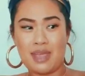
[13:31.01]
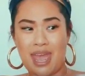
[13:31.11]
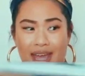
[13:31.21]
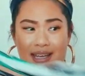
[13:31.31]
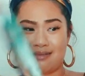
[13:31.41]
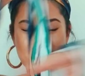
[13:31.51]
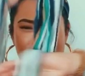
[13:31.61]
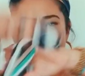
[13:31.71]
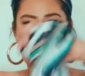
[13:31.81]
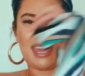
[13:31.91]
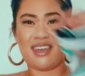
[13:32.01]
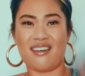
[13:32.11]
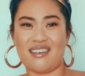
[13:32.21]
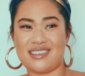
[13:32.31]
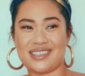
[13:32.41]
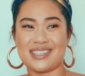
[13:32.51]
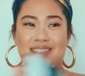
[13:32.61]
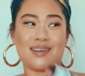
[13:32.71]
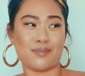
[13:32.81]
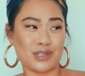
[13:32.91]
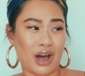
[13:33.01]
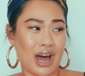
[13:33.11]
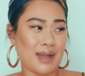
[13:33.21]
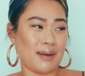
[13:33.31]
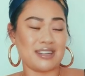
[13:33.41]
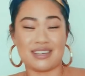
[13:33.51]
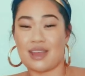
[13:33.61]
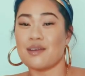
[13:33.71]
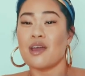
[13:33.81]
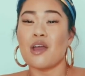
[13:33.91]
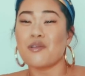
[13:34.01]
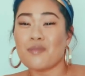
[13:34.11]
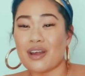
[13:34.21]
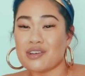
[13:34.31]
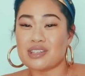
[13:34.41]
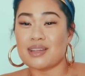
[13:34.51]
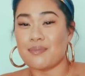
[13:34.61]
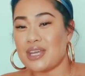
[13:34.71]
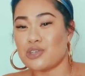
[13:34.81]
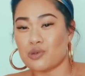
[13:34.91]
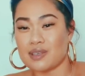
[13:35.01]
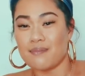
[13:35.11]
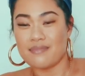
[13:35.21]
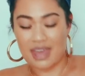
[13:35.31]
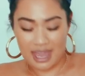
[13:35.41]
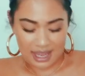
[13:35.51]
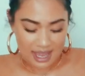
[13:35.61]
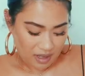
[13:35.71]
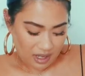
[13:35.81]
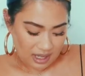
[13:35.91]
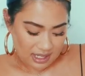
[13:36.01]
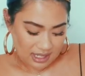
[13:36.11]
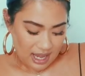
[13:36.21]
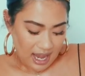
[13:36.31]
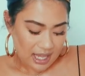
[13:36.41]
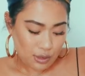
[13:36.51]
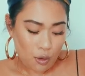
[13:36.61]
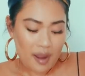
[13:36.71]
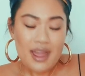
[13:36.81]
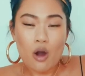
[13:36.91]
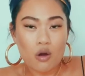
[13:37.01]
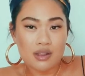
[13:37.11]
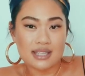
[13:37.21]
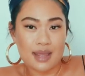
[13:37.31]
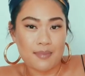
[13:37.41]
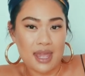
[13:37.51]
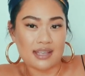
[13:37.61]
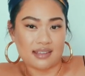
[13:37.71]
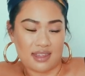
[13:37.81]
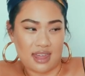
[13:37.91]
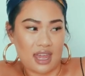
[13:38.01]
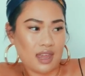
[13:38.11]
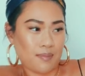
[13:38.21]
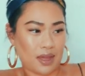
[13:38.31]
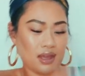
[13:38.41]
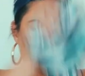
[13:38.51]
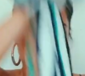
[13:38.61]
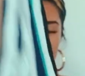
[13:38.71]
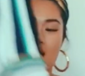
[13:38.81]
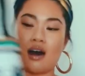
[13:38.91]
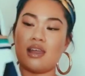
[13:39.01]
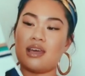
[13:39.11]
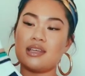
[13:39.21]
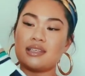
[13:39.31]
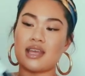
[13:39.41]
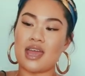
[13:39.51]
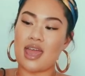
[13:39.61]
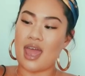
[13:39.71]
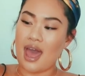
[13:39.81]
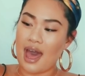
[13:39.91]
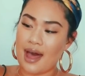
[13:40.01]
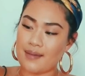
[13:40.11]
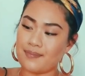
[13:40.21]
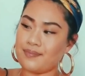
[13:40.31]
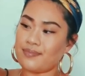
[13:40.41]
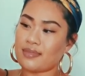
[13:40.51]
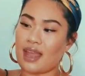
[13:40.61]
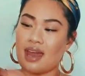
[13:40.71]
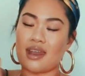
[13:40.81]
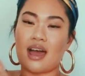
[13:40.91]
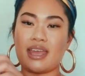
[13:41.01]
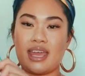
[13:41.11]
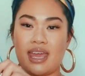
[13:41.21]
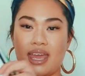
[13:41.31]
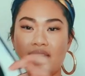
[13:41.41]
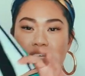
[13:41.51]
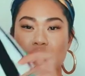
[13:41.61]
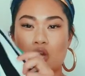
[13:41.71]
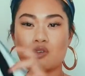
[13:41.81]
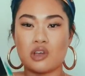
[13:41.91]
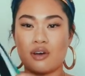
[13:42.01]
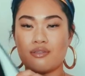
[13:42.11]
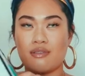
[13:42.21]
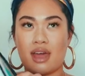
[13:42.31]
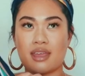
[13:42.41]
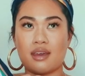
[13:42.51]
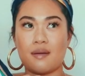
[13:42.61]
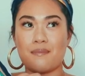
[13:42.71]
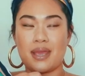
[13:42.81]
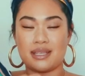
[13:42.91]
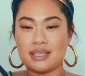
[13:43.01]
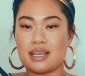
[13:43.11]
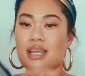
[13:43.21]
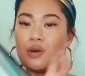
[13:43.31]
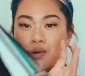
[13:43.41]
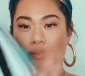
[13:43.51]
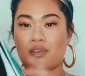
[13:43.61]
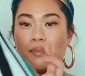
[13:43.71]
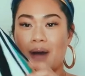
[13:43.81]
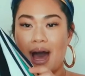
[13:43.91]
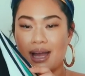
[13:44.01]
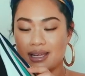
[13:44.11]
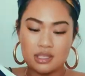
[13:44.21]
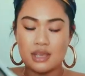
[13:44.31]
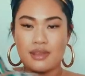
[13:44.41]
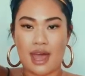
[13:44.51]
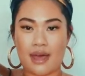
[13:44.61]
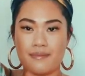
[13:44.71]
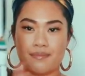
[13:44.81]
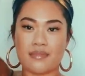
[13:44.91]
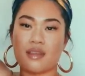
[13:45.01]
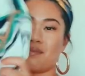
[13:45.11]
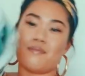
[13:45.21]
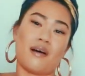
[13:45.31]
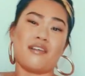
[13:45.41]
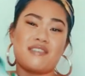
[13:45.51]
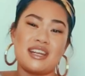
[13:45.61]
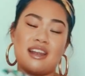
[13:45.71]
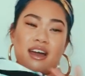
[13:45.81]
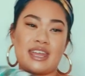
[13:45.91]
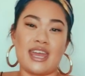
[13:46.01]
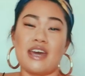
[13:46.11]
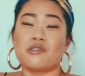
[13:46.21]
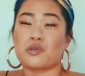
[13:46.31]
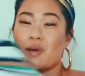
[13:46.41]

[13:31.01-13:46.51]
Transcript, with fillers: UK here sometime. I don't know, we might go to the beach or something because it's quite a holiday piece, I think, because of the colours. Um, and like it shows off like basically all of your back. So yeah, but I really like it. It was